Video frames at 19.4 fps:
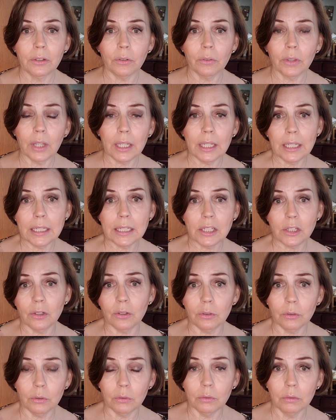they need
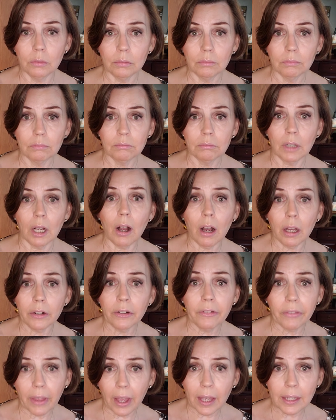to
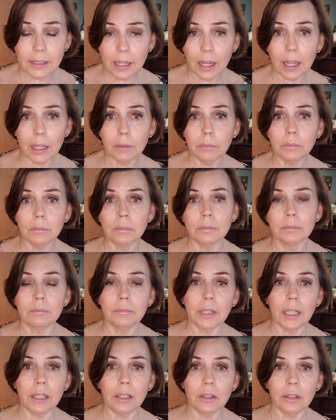honor that time
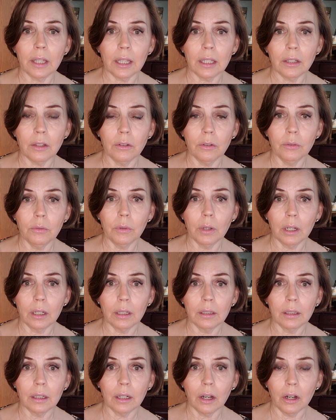that you
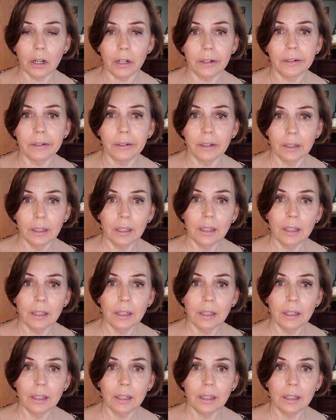are